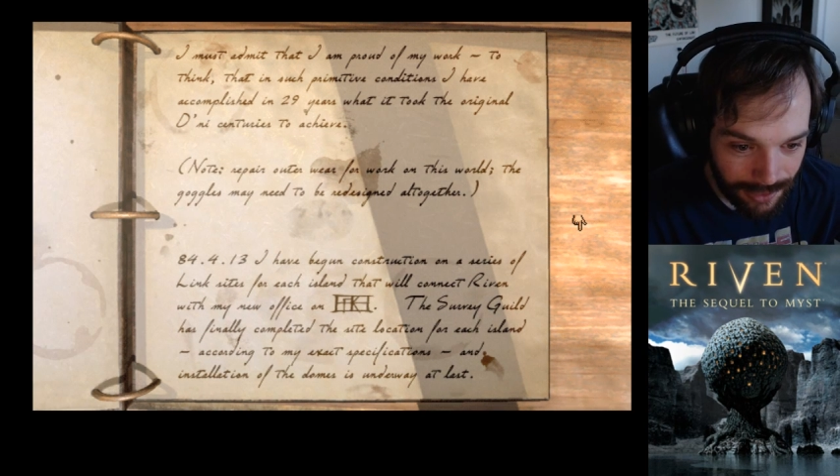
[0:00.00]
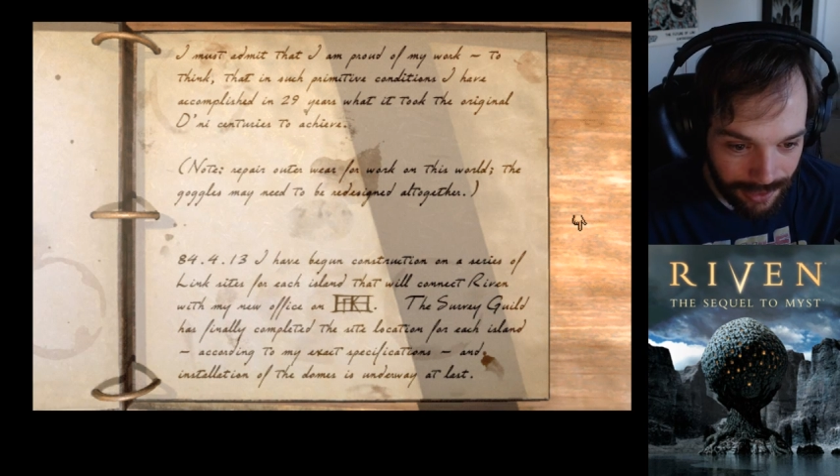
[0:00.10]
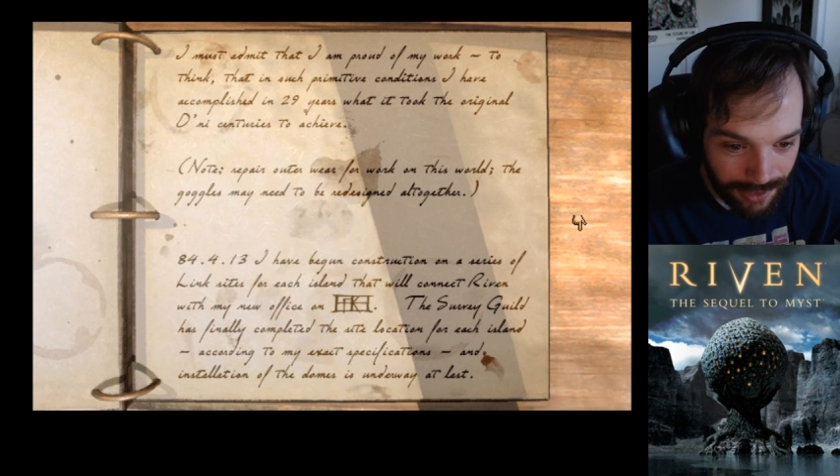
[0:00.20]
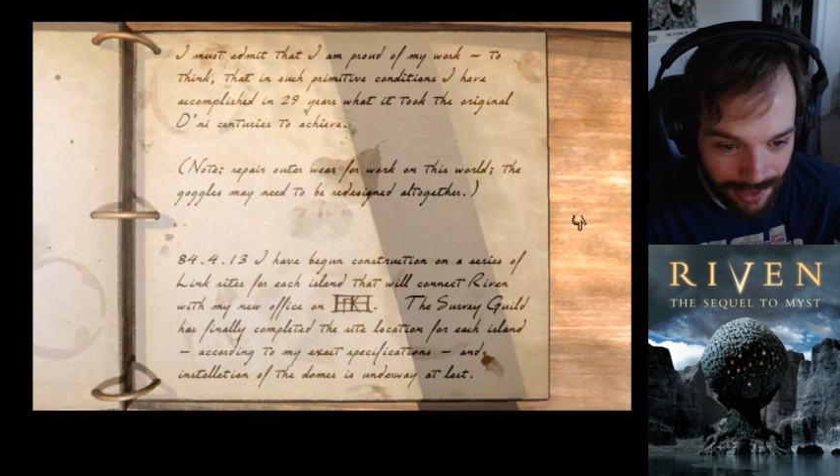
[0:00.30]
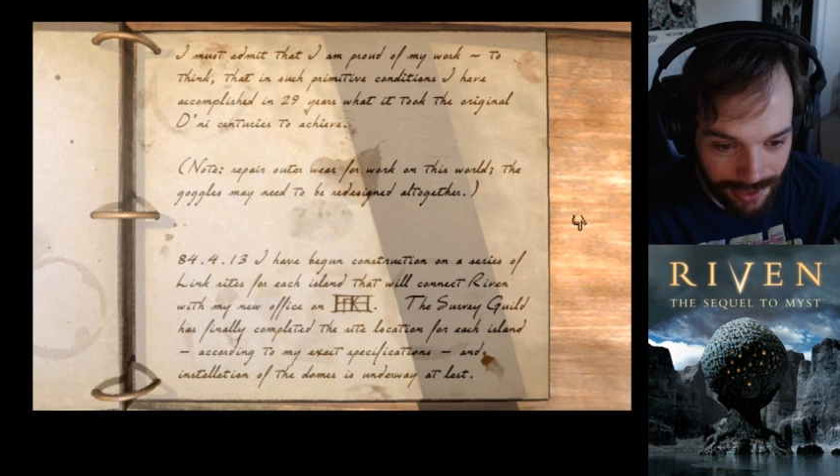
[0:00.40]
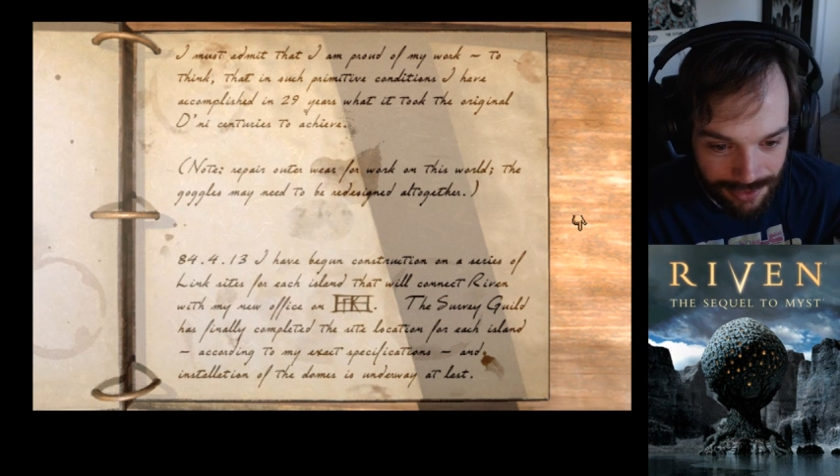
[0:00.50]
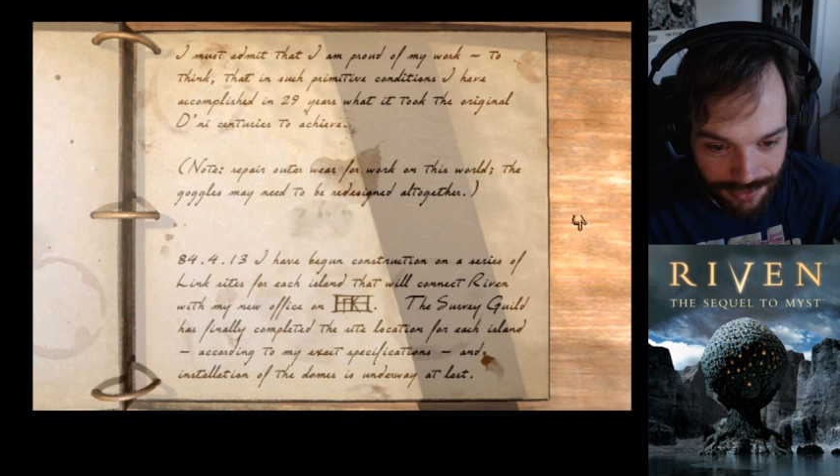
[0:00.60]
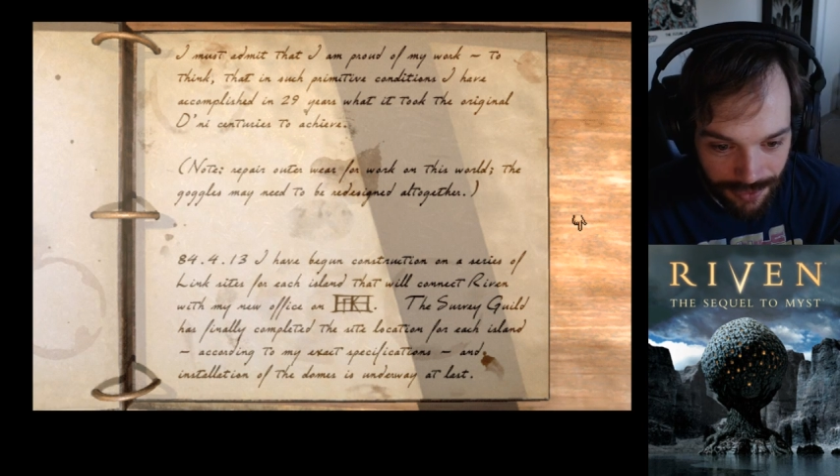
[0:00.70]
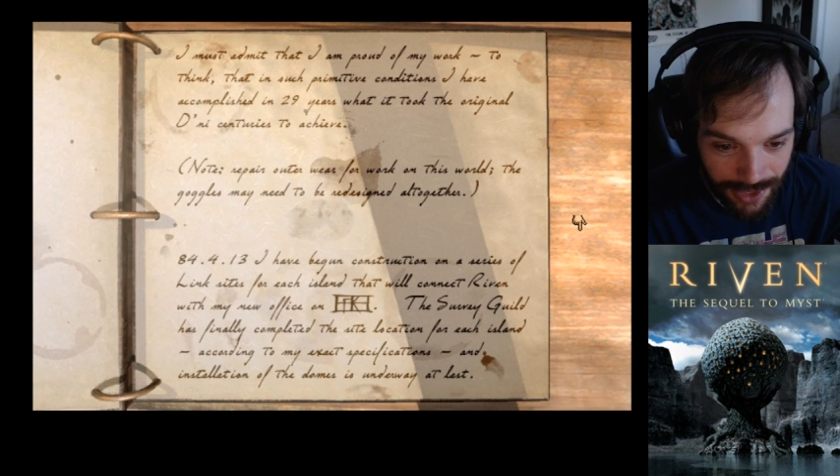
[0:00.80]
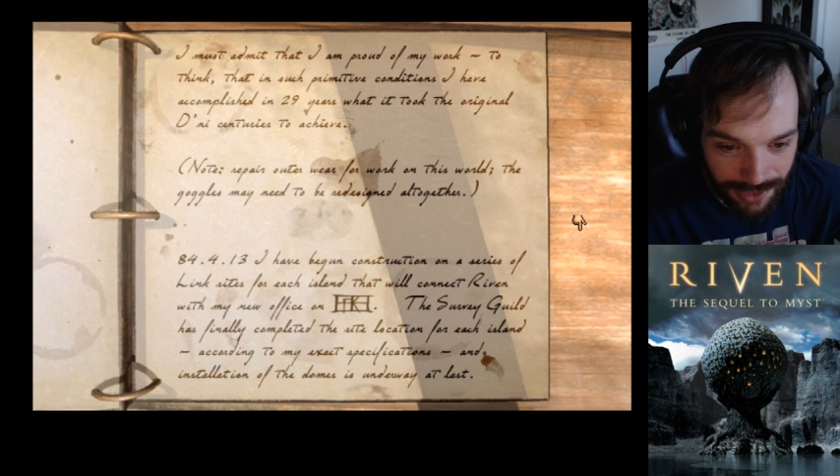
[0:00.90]
uh, has
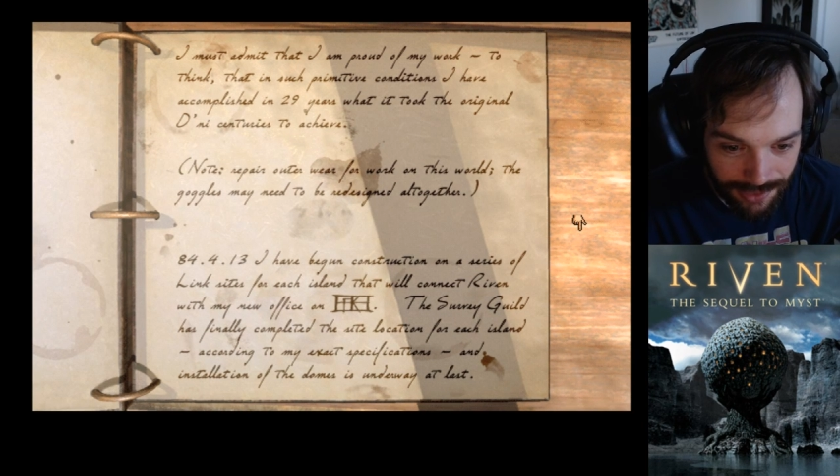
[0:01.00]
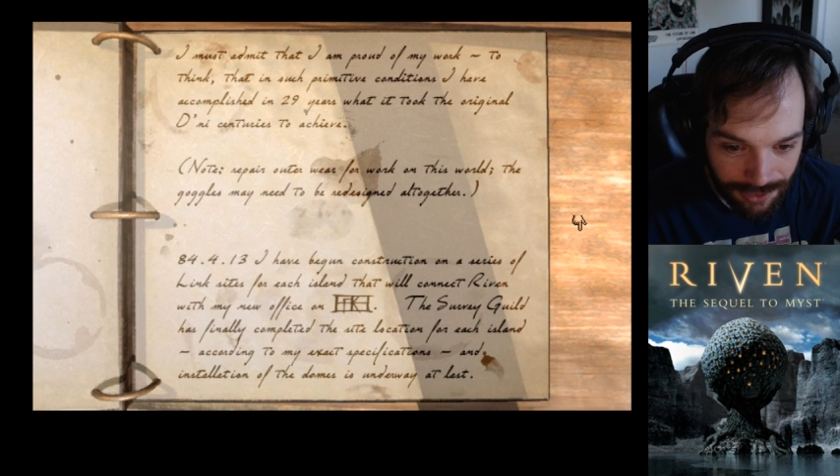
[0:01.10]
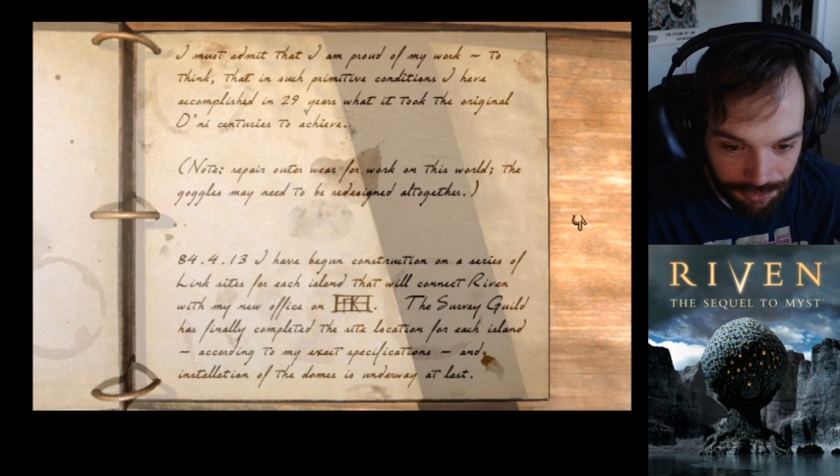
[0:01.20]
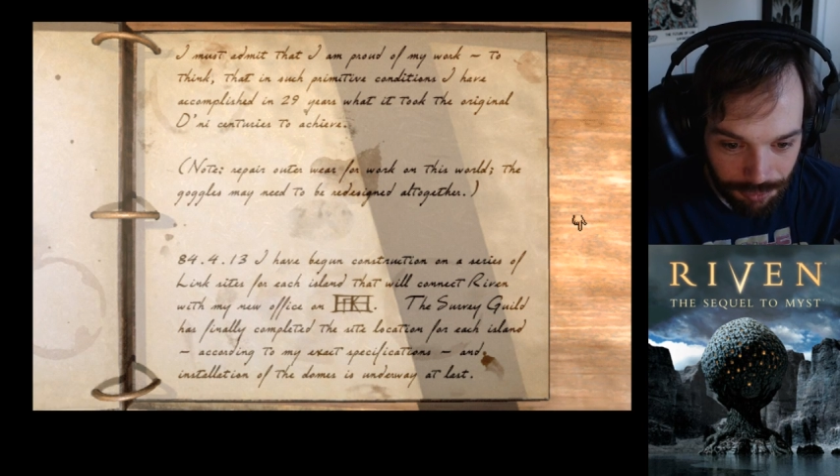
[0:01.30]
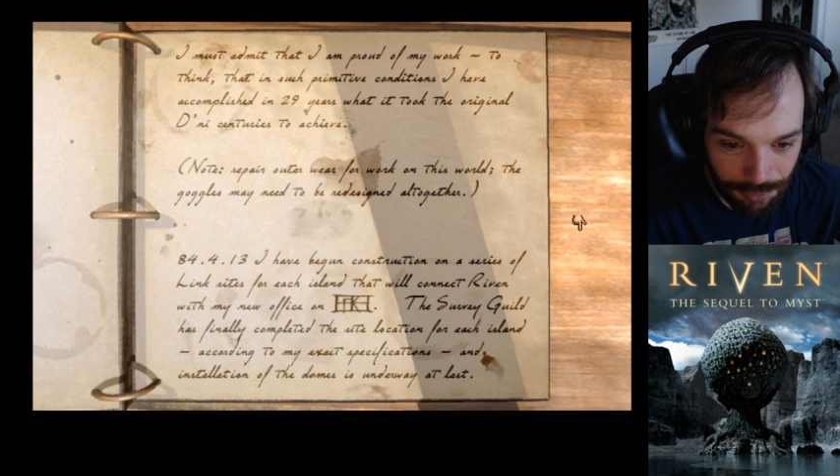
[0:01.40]
finally com